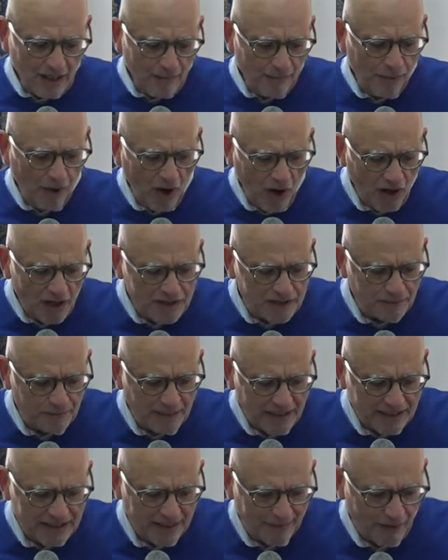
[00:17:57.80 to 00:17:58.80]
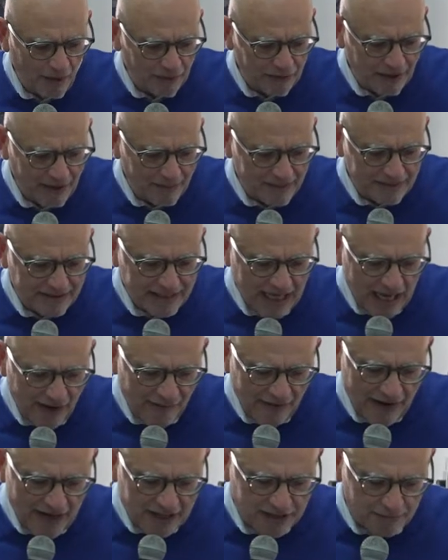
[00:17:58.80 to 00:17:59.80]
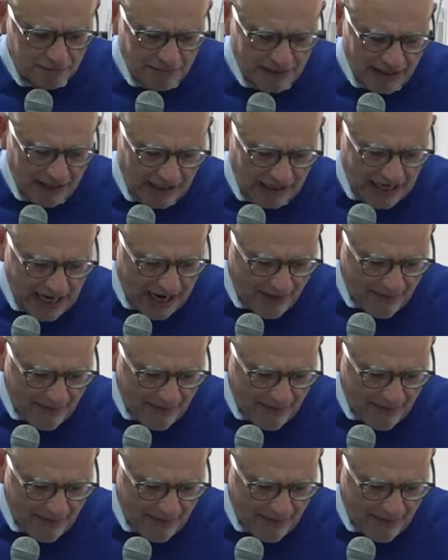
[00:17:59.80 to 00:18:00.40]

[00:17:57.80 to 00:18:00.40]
Paul speaks about himself as being,